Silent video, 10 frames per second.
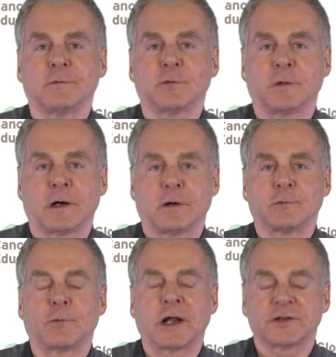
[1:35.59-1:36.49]
uh,
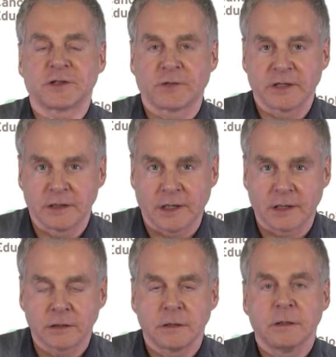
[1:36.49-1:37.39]
relatively
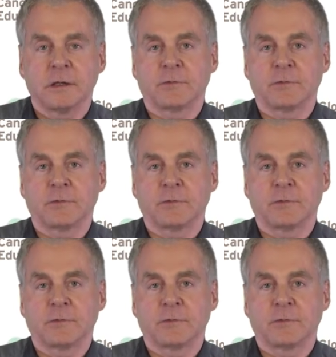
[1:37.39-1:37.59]
young,